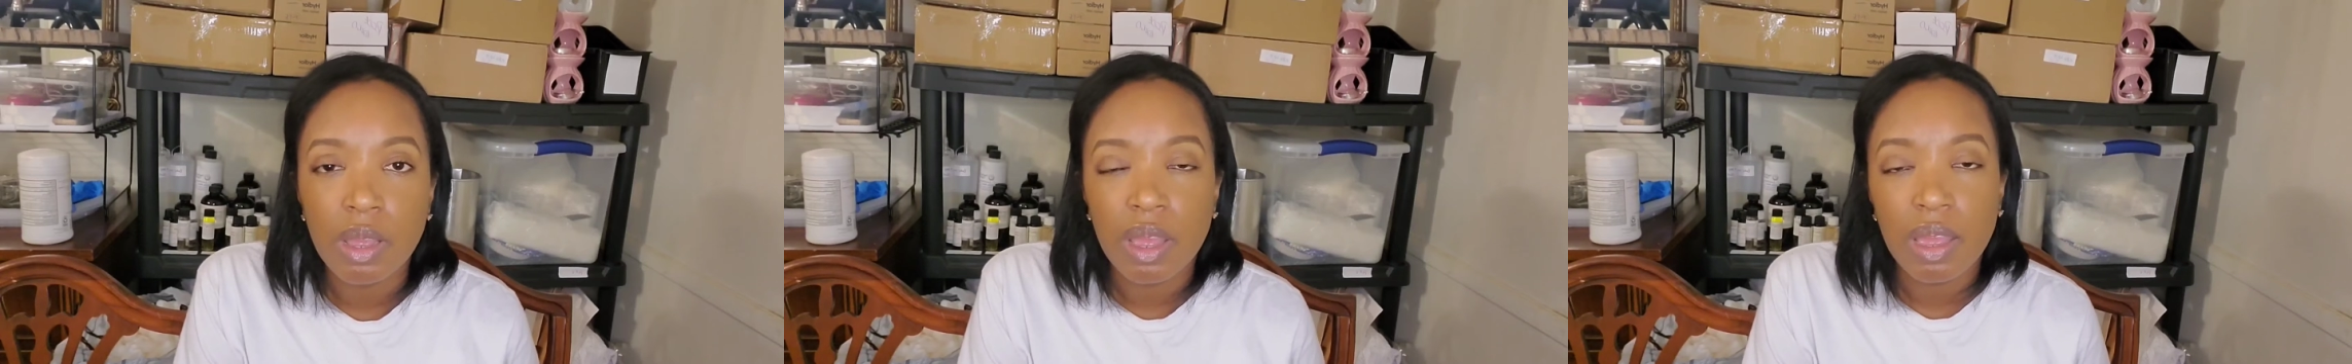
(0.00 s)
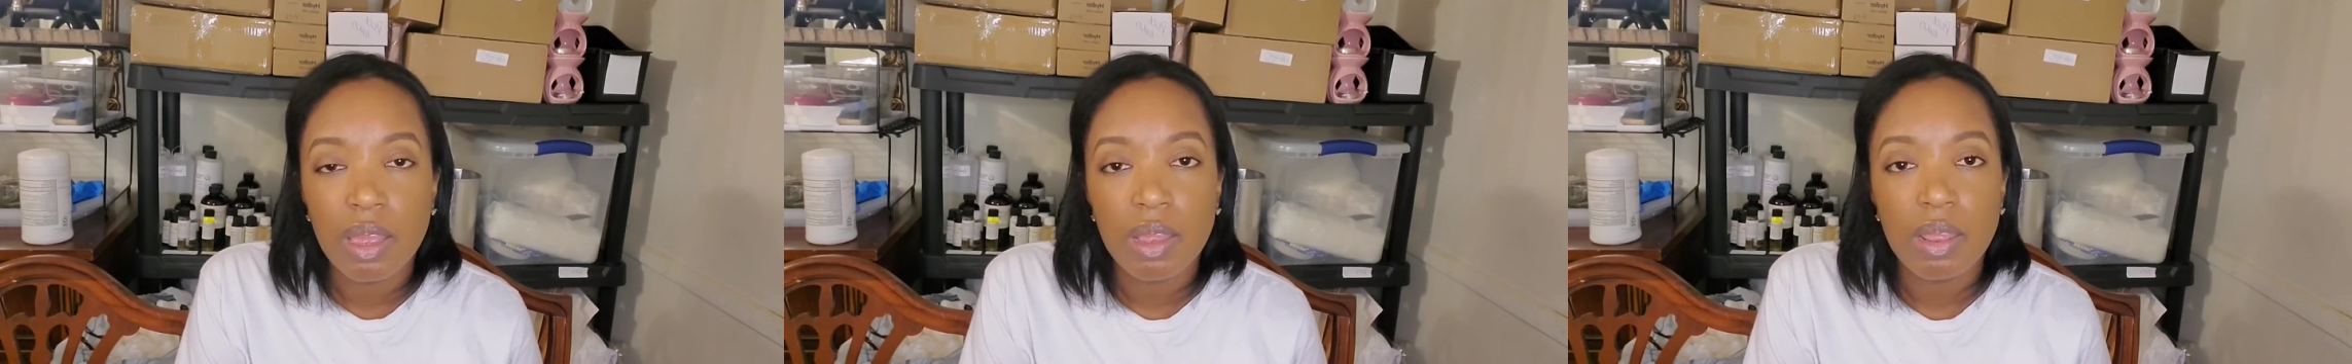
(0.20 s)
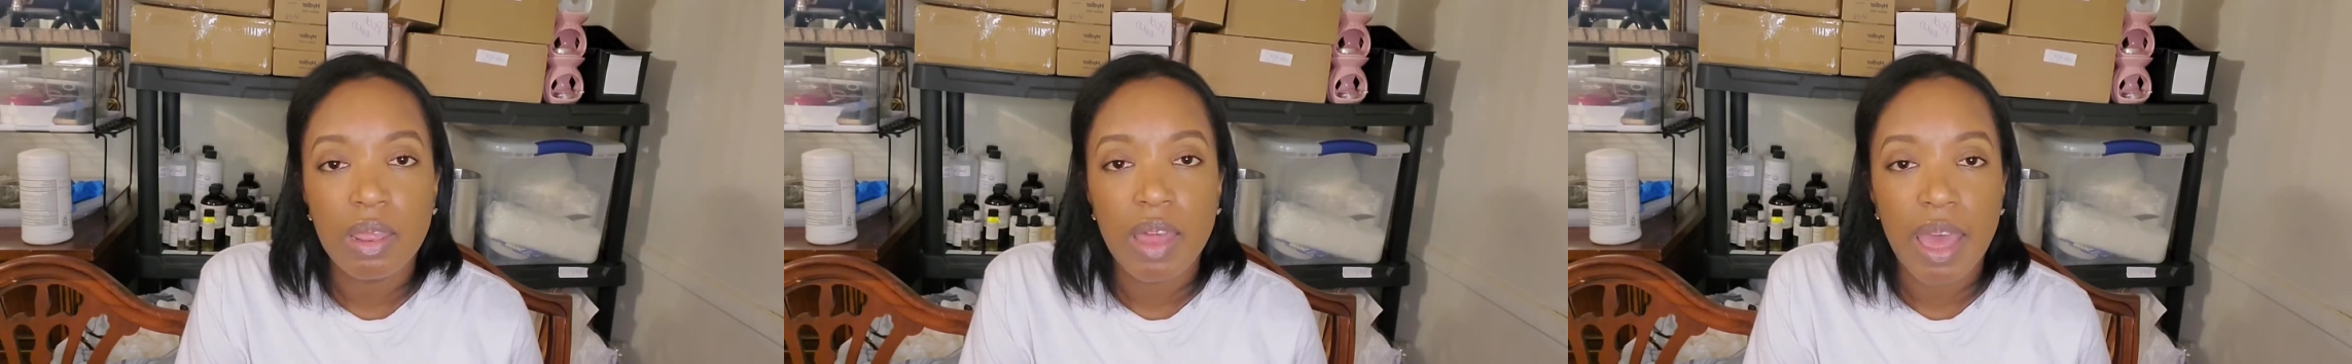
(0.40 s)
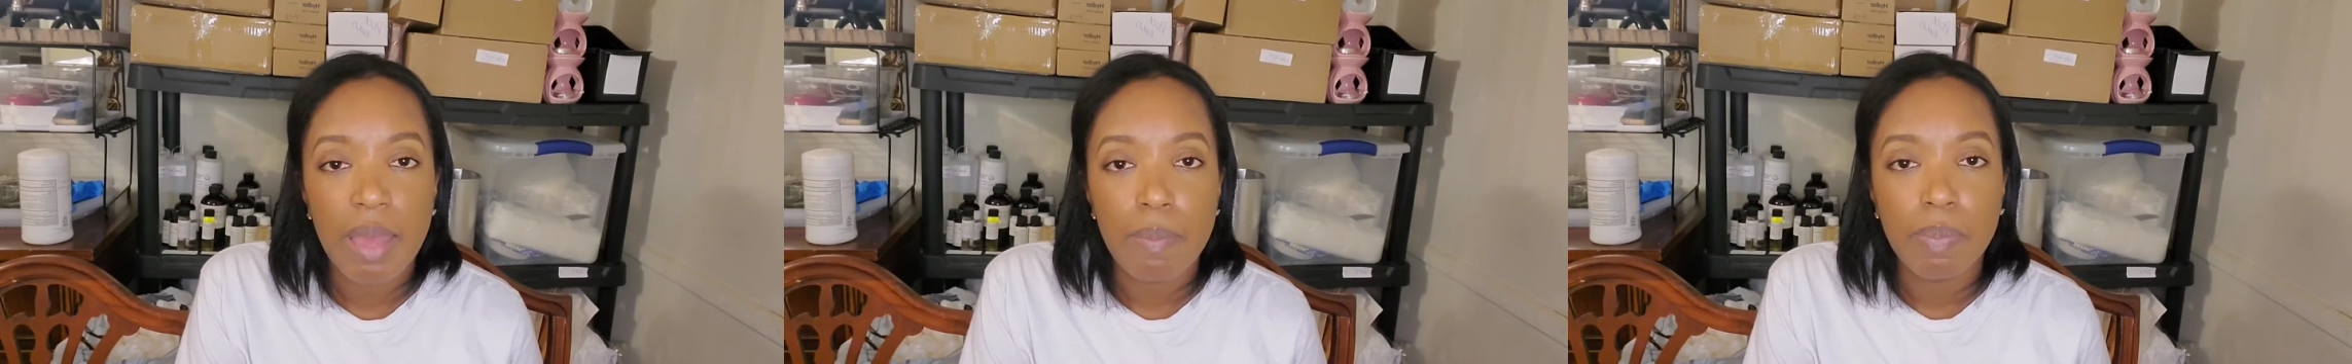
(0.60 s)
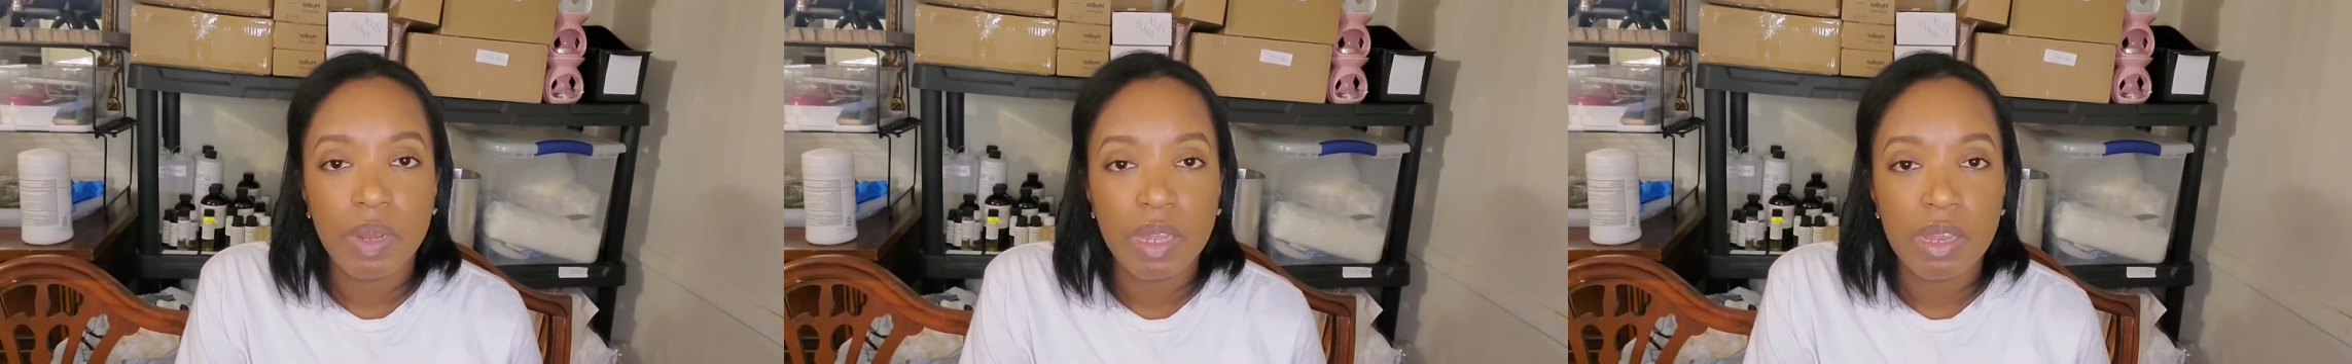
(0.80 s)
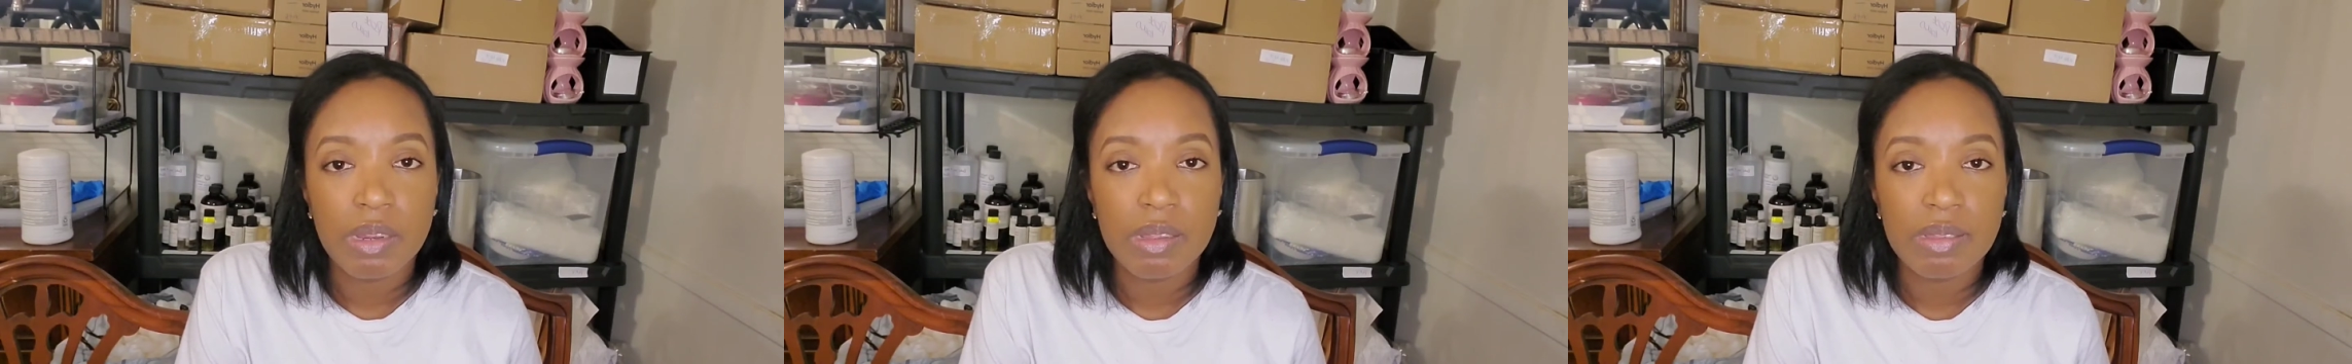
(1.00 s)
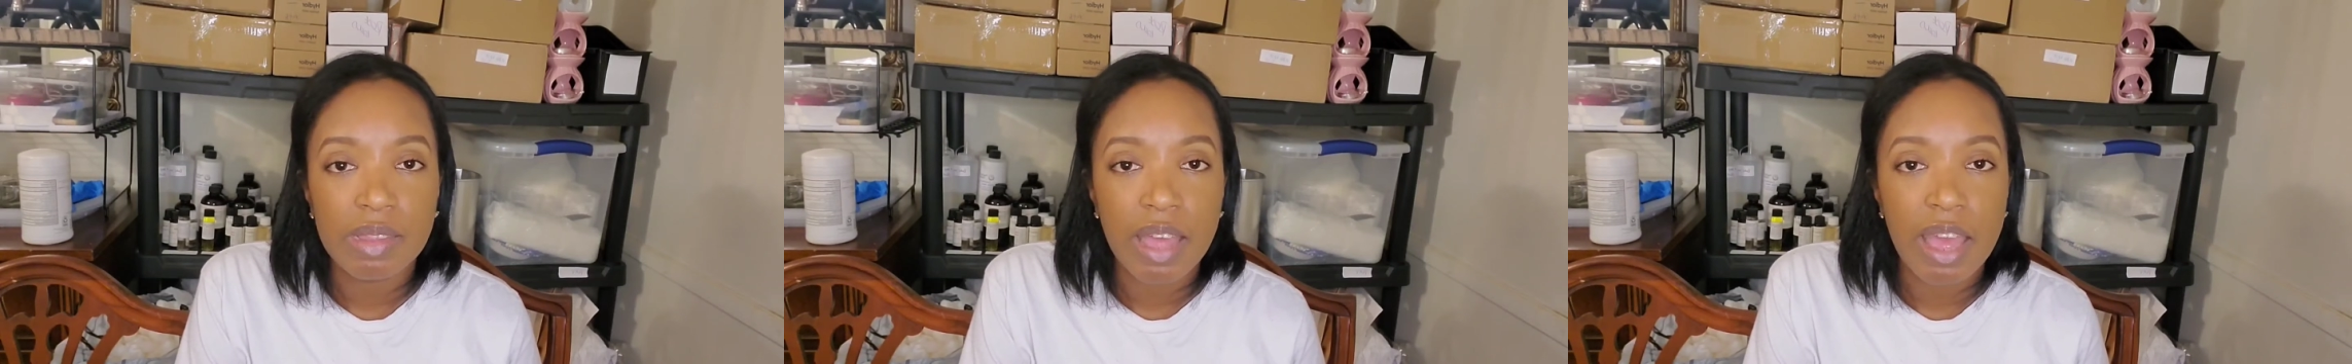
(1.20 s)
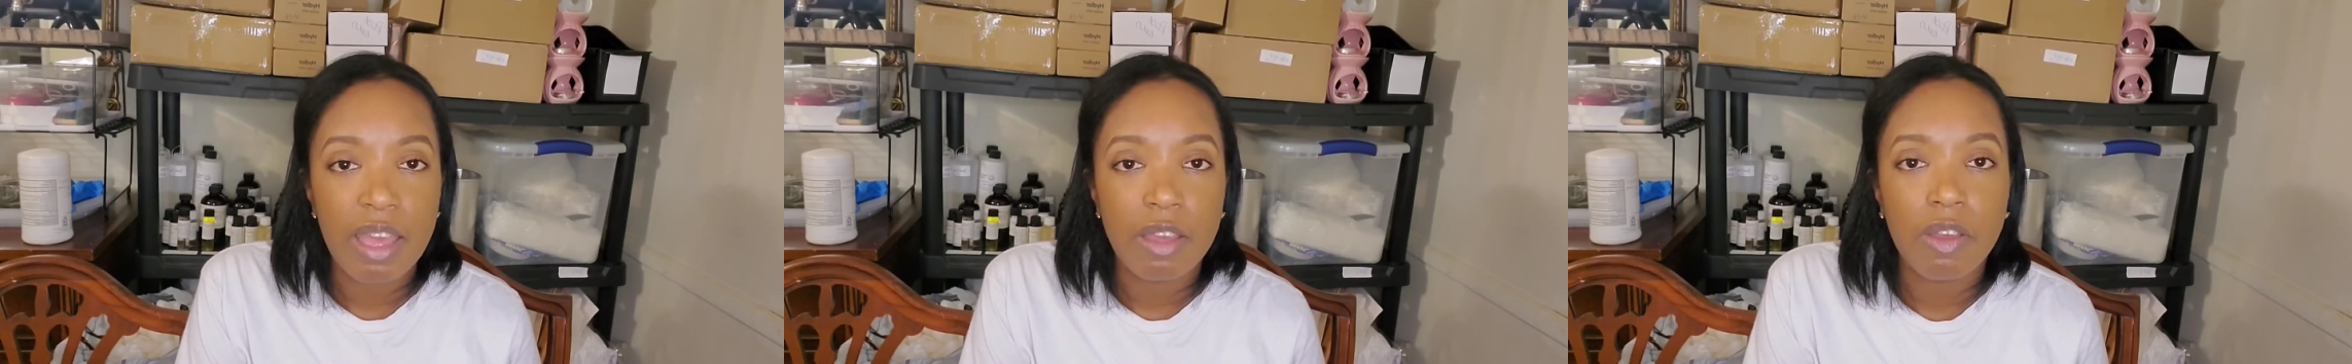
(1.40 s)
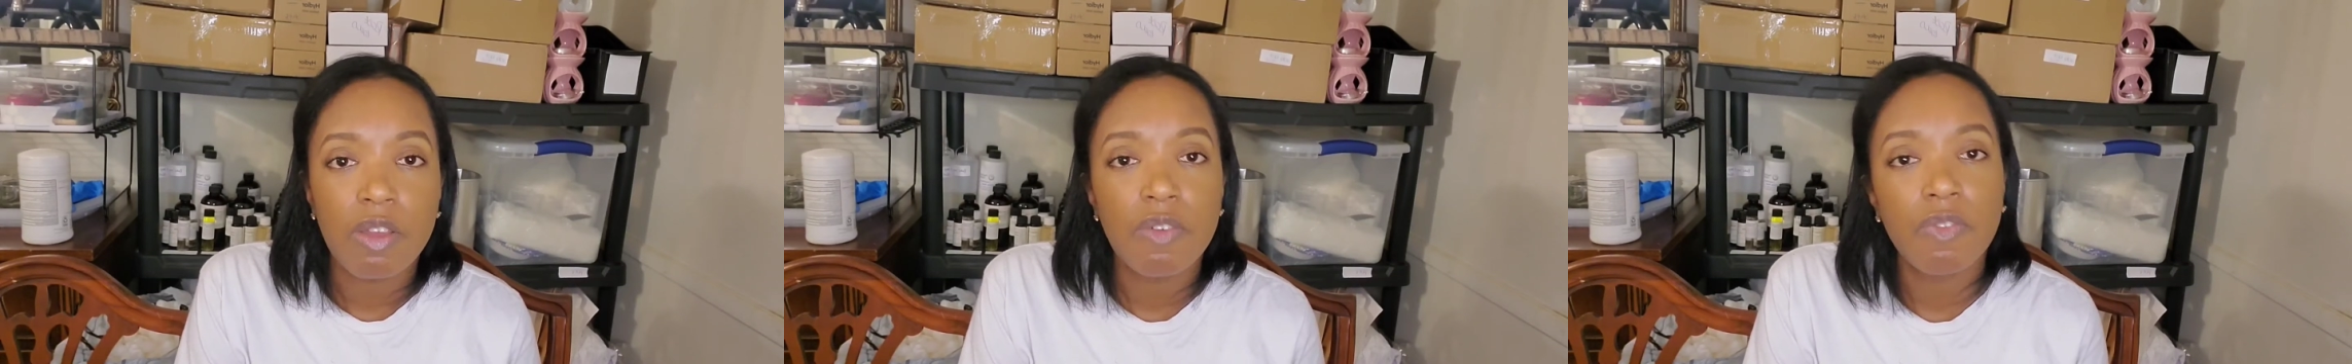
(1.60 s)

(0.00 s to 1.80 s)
and that blend is like